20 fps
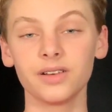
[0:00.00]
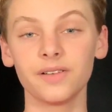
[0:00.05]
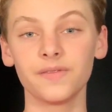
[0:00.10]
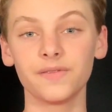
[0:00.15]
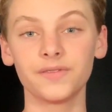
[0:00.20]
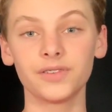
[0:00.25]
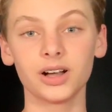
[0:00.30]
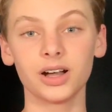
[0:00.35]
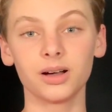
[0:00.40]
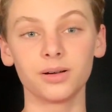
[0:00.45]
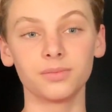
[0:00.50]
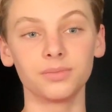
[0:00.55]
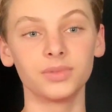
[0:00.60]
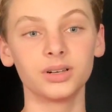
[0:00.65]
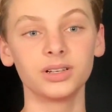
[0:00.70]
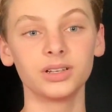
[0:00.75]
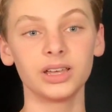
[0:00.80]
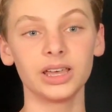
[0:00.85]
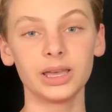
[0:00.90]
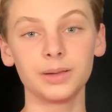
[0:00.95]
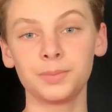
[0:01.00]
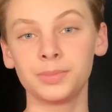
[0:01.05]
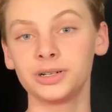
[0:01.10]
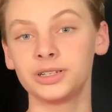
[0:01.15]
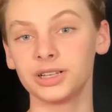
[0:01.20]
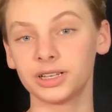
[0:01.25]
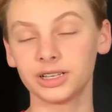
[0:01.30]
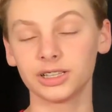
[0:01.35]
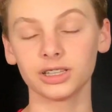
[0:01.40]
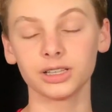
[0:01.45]
from a
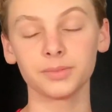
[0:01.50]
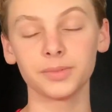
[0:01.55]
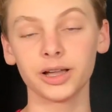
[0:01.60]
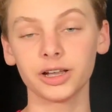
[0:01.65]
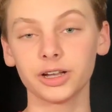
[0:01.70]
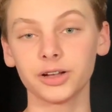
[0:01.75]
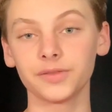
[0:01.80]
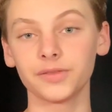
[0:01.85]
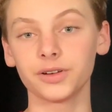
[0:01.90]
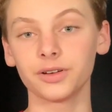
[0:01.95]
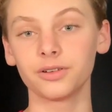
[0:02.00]
particular microphone.